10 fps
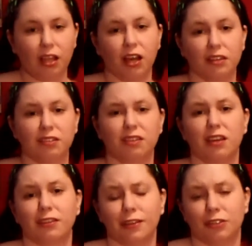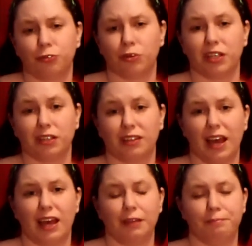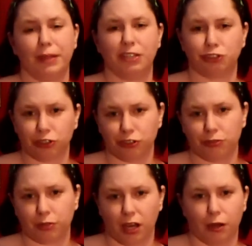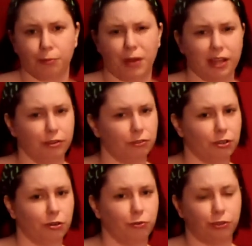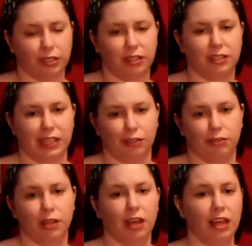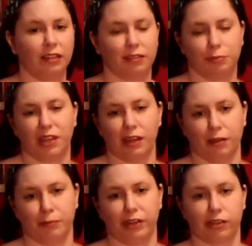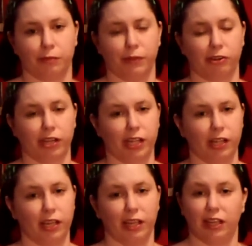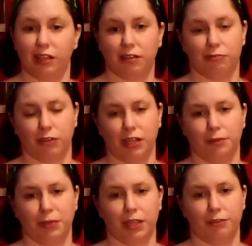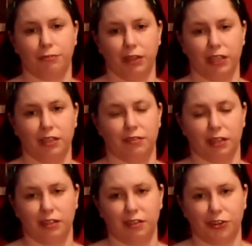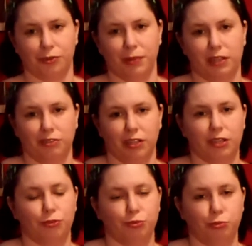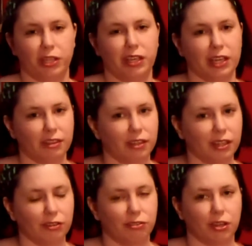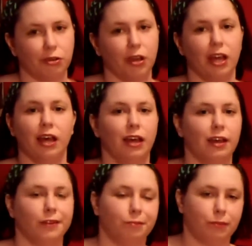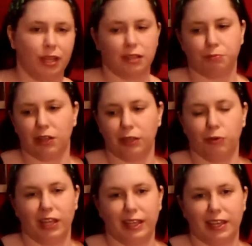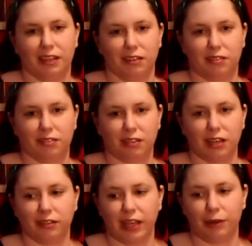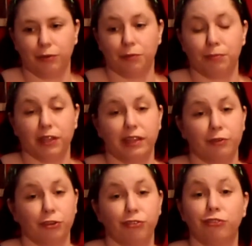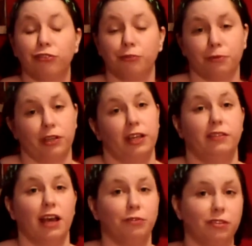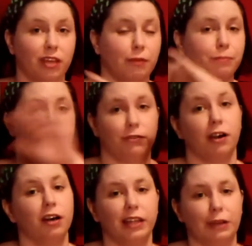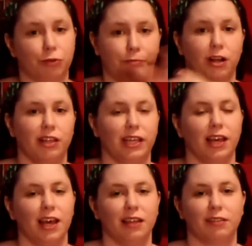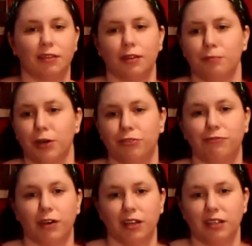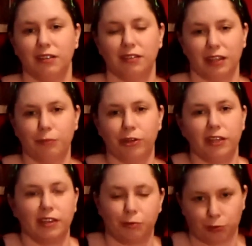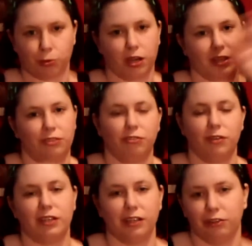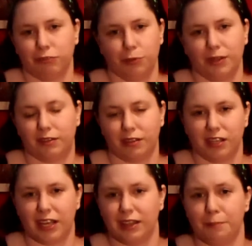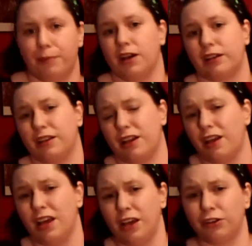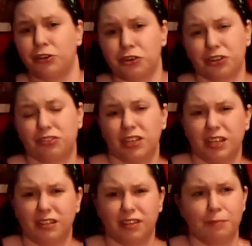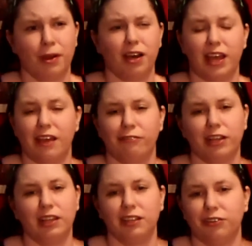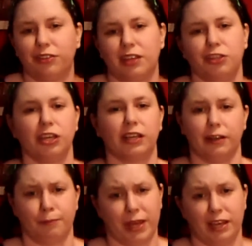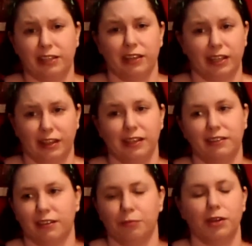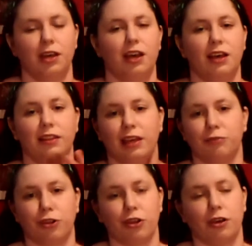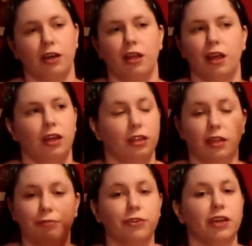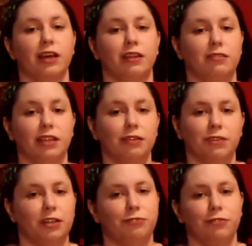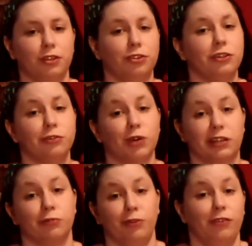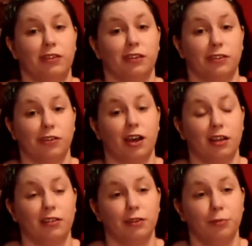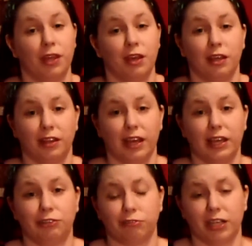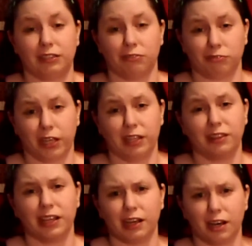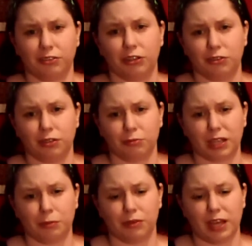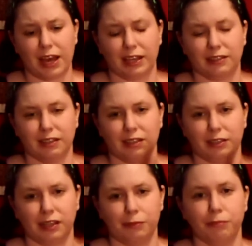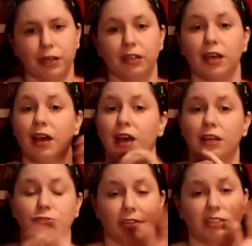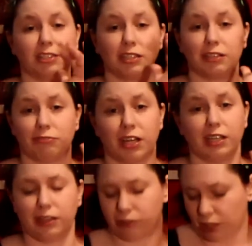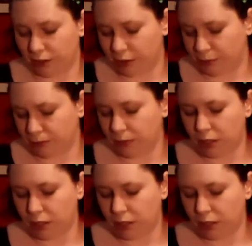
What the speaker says: The Saska twins had pictures. I don't know the details, except that American Mary isn't ready to be released. It isn't going to be till next week, I think. So that's probably why they can't sell that one, but they were super nice. I would say above all, they were probably some of the most fun celebrities. They were walking through the dealer on Sunday. They bought courses. They bought every little thing you can imagine, and then some. They were, if you guys, even if, you should watch their movies because they're awesome. They direct and write. They also sometimes act in them, but directing and writing, they're awesome.